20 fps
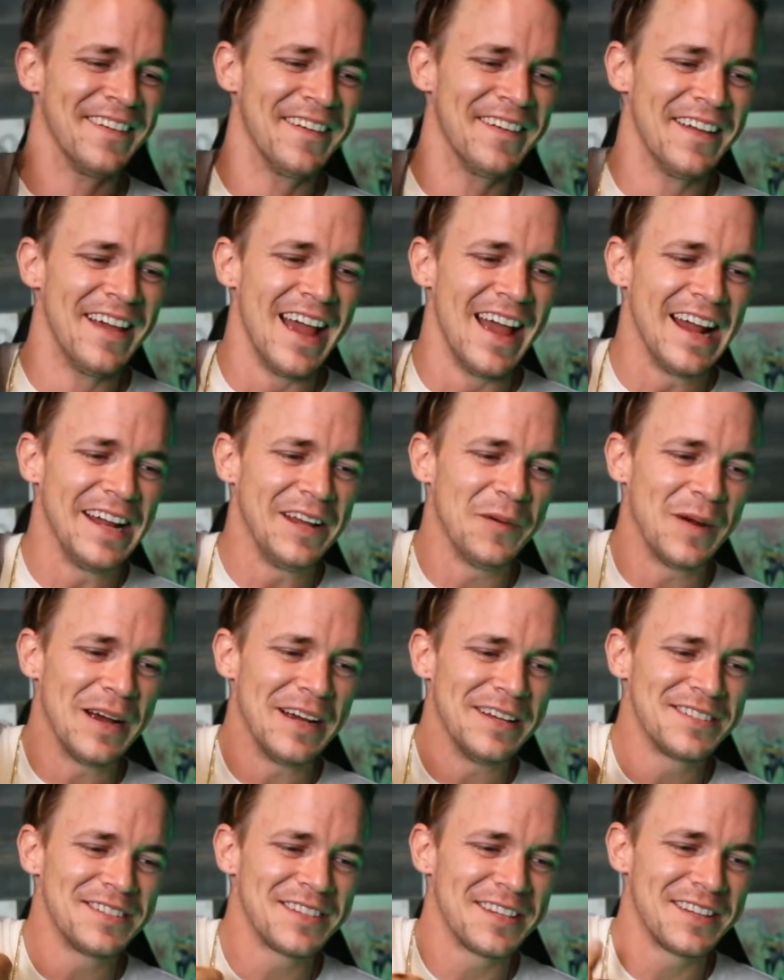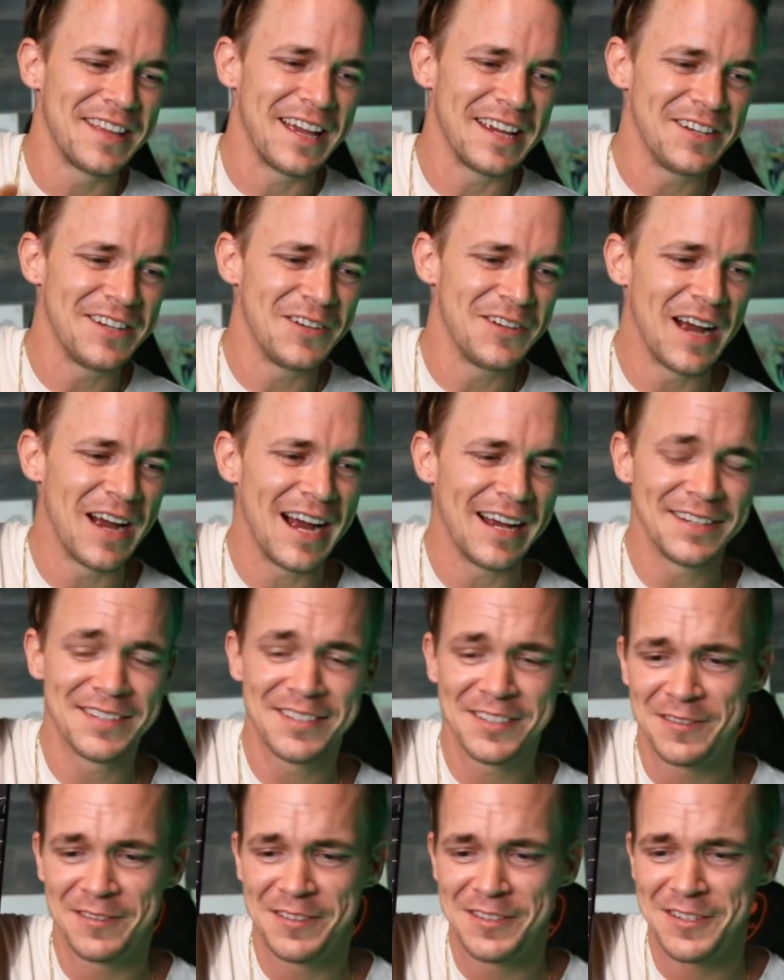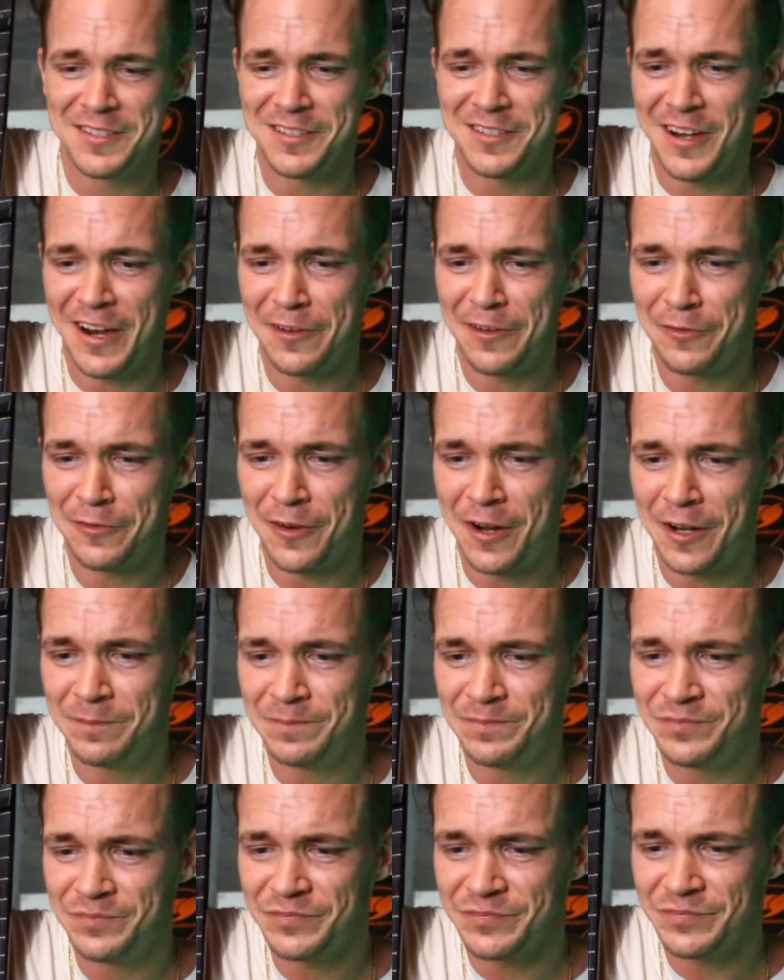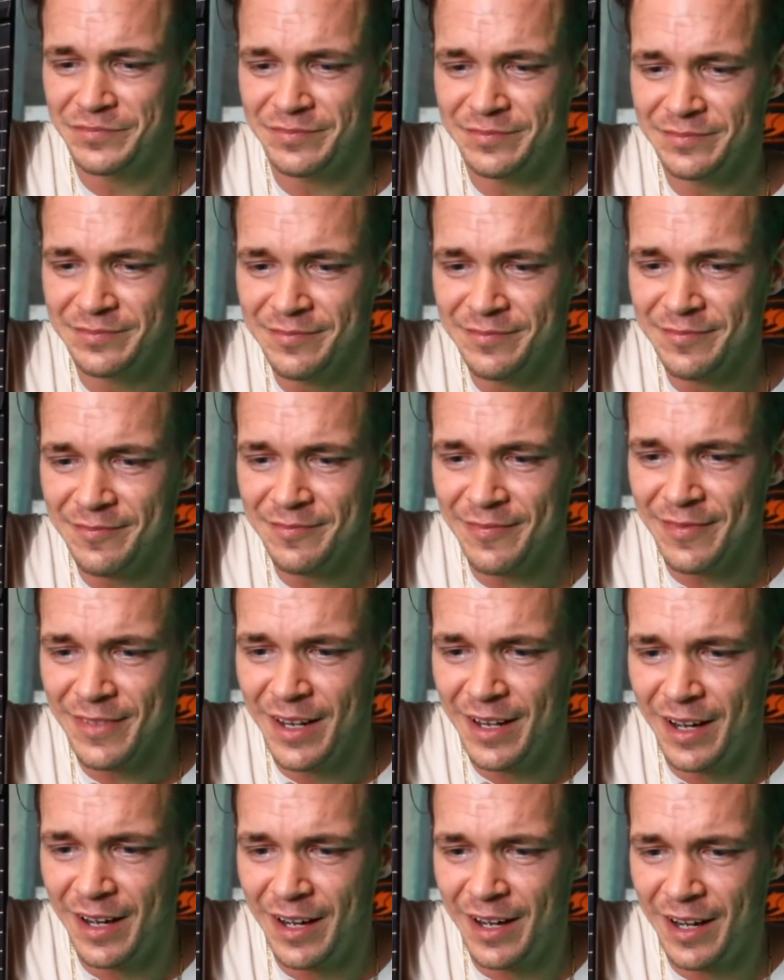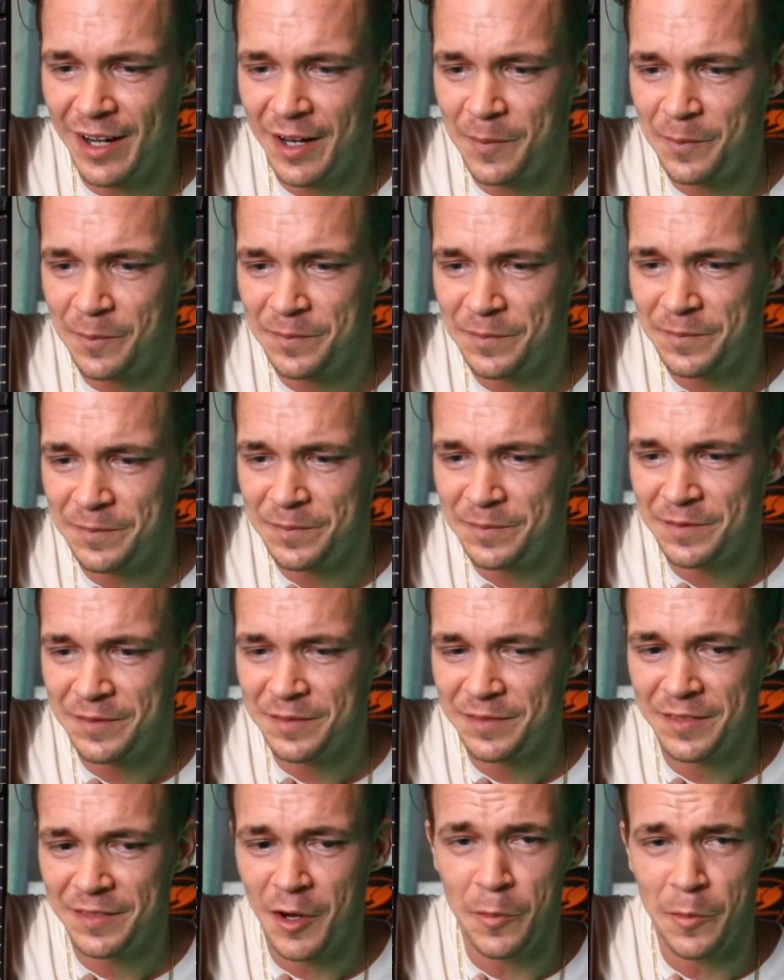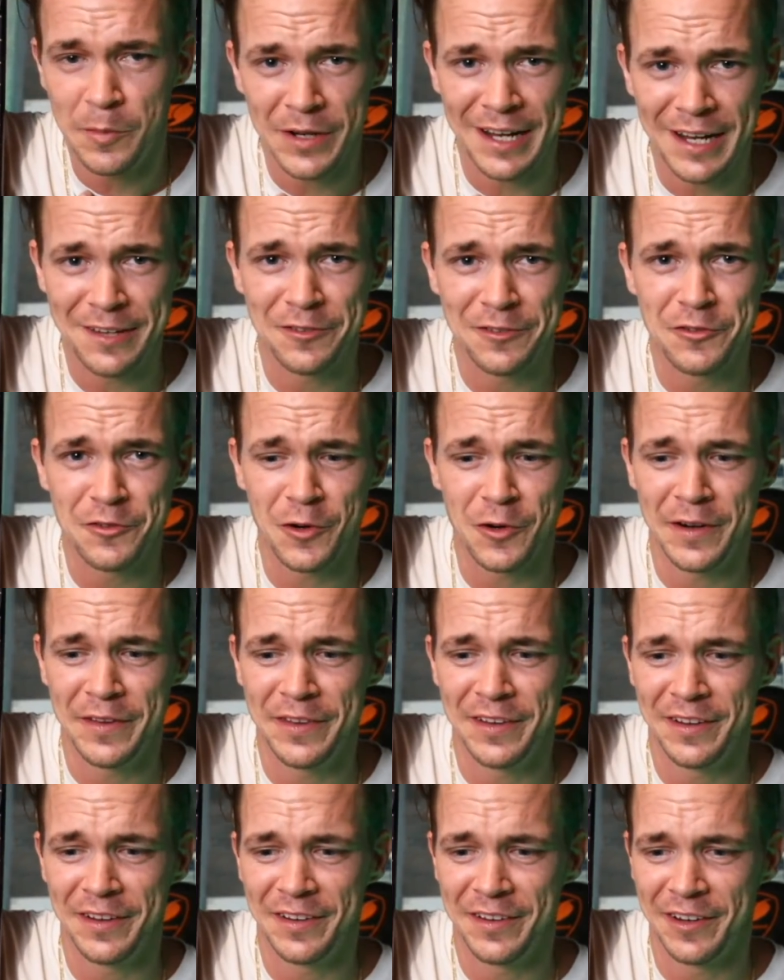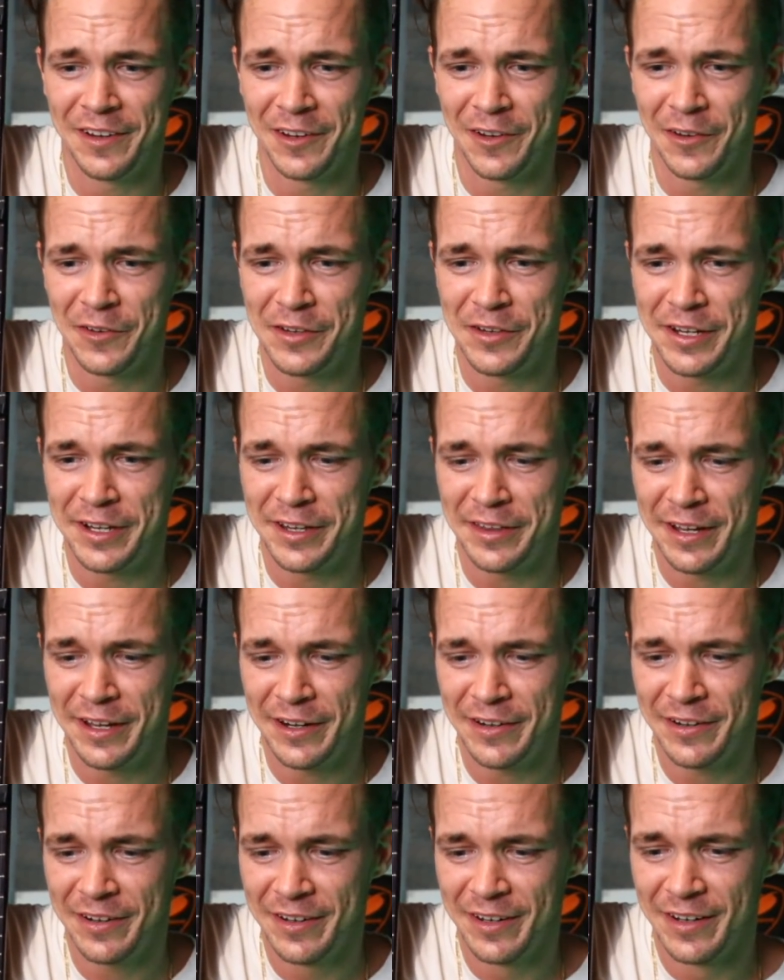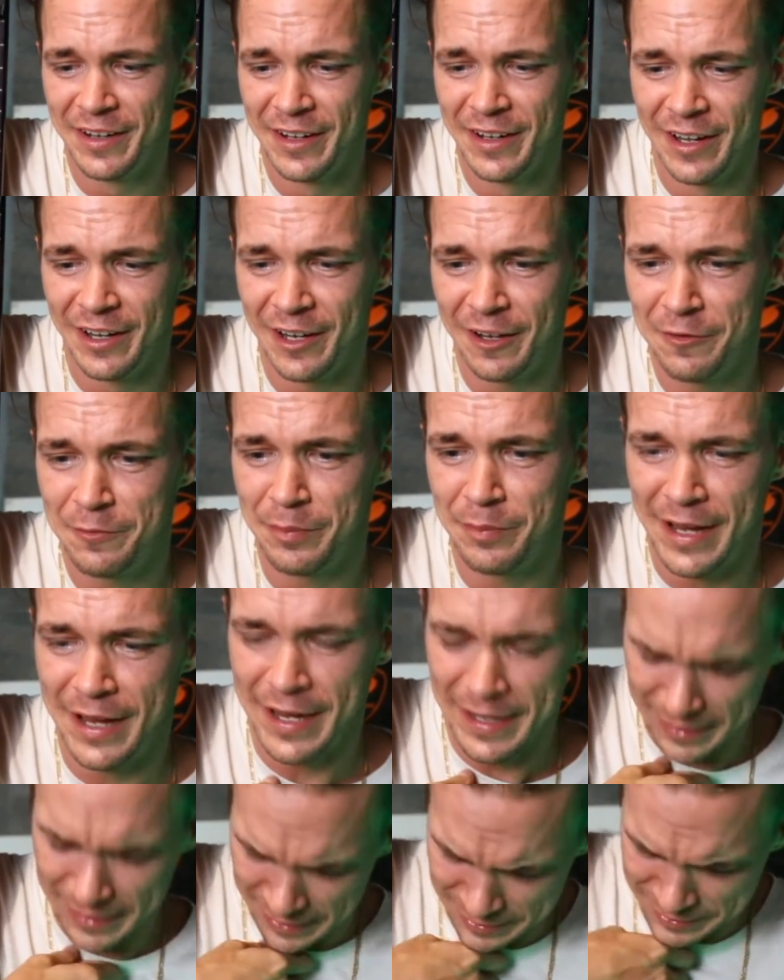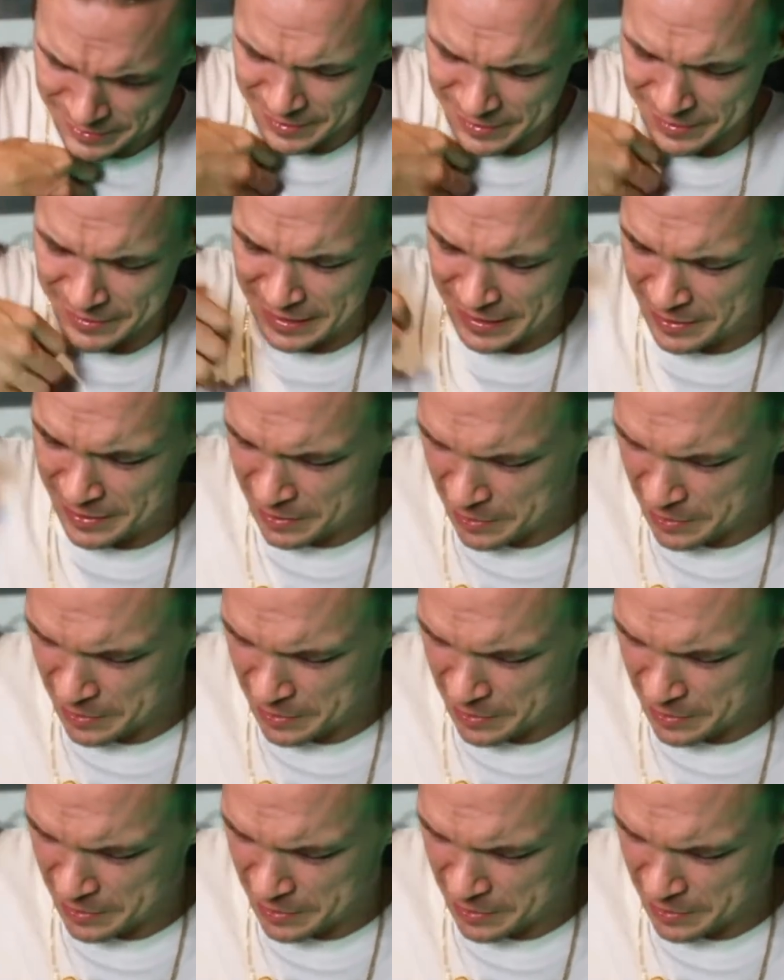Anyways, thank you guys. This is a lot of fun. Hope you guys enjoyed the little ditty there. Love playing. I was like,